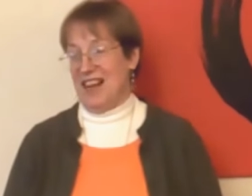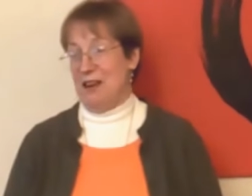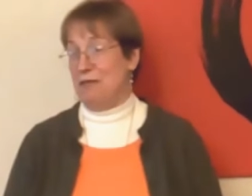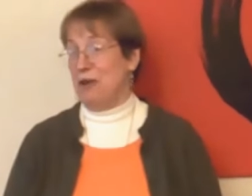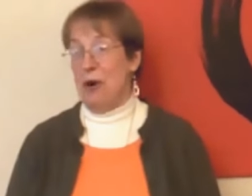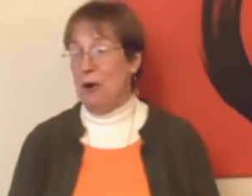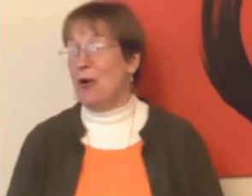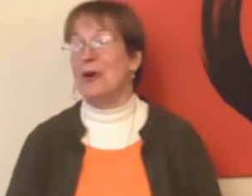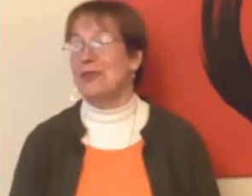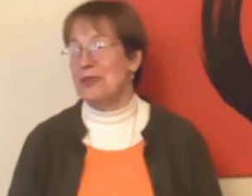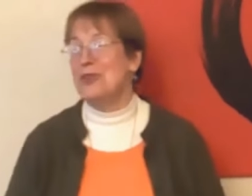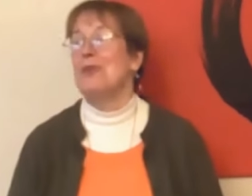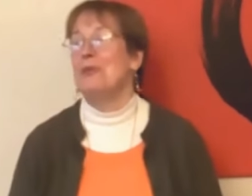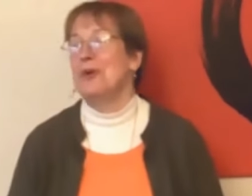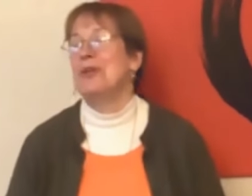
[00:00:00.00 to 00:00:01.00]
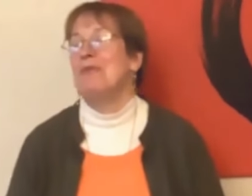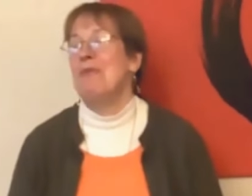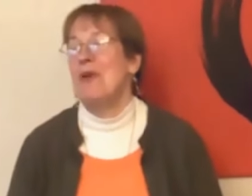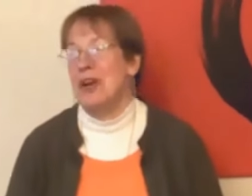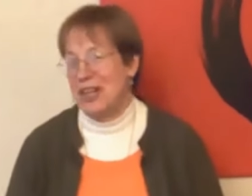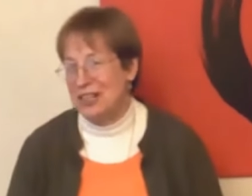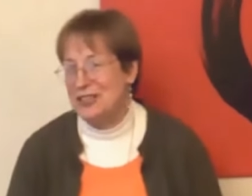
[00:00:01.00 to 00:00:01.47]
Of course you wouldn't
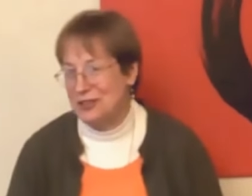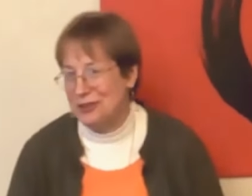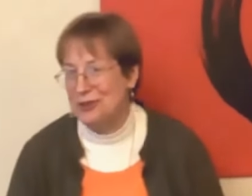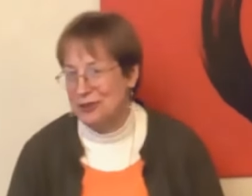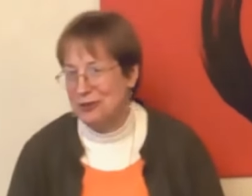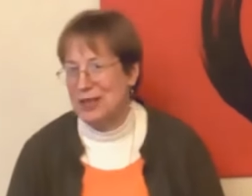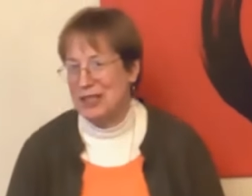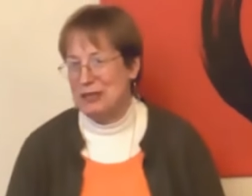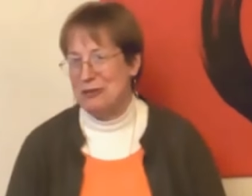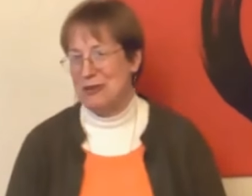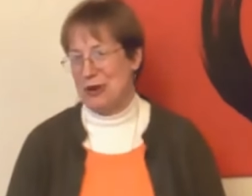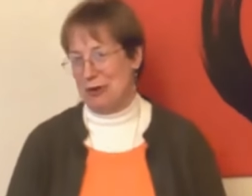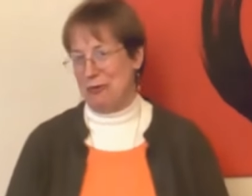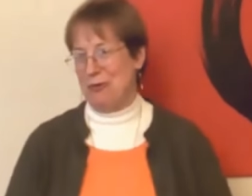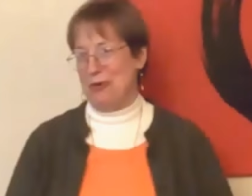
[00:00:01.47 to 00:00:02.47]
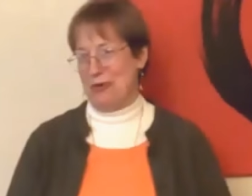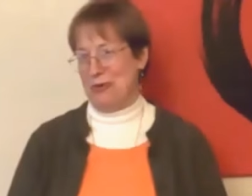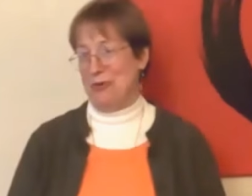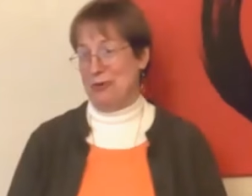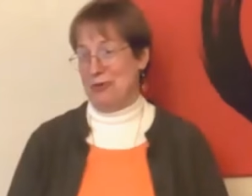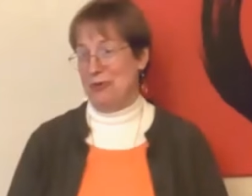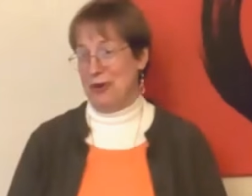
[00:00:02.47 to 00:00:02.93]
want to do what you
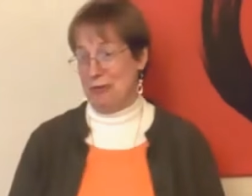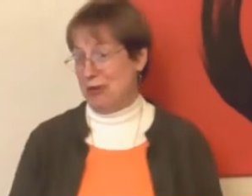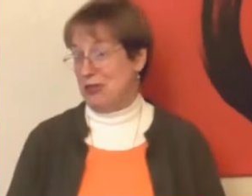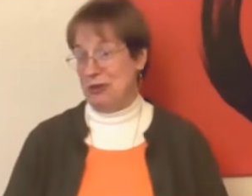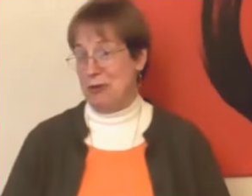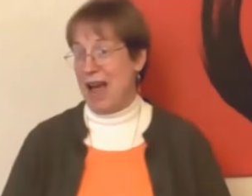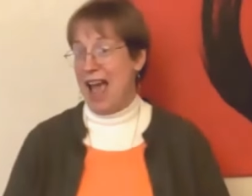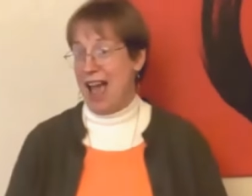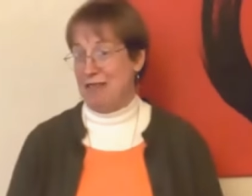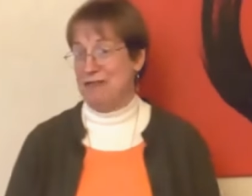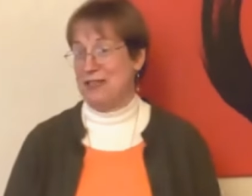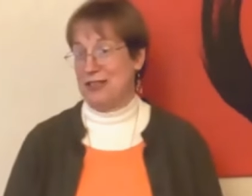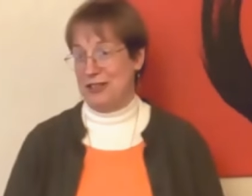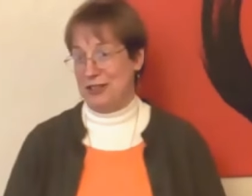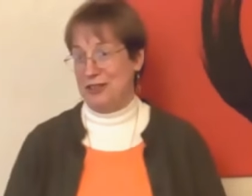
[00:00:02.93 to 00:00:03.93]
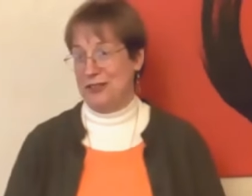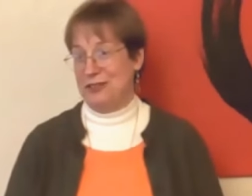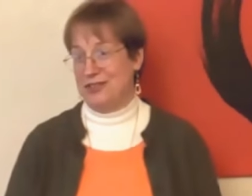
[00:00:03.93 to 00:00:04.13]
have to do.